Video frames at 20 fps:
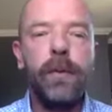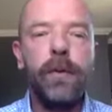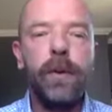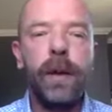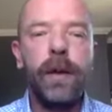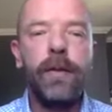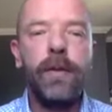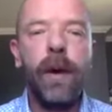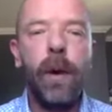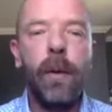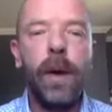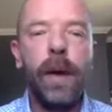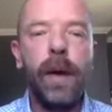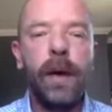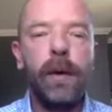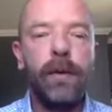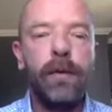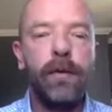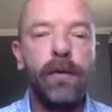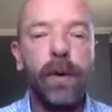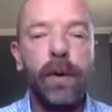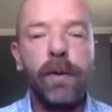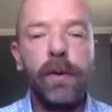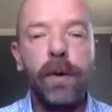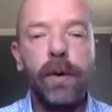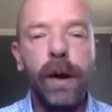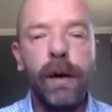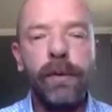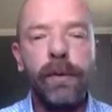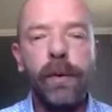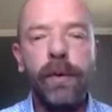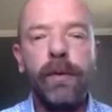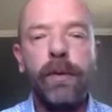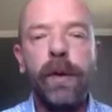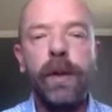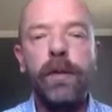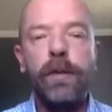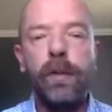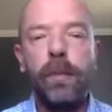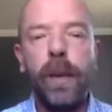So that's how we can convert the reference
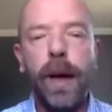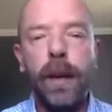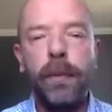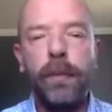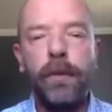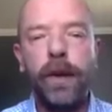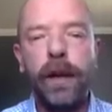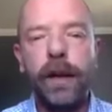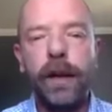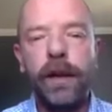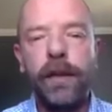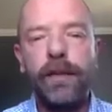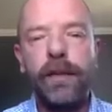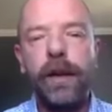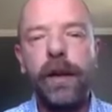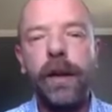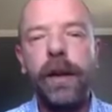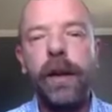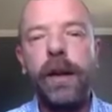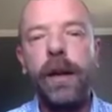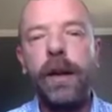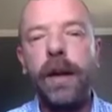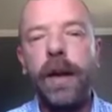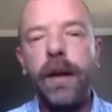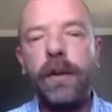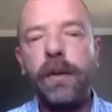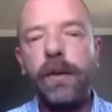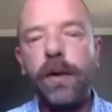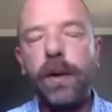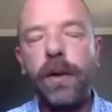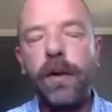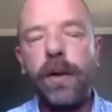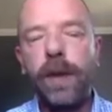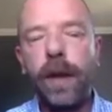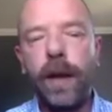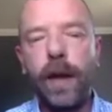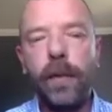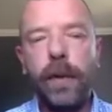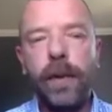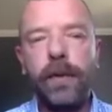into maps like this and do these
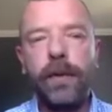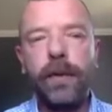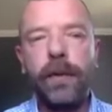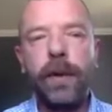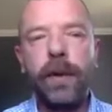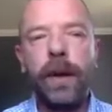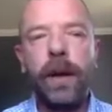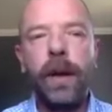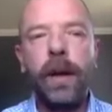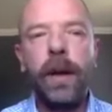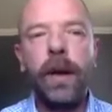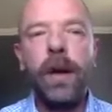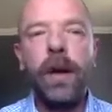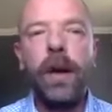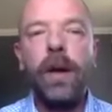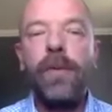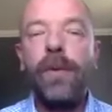alignments. Of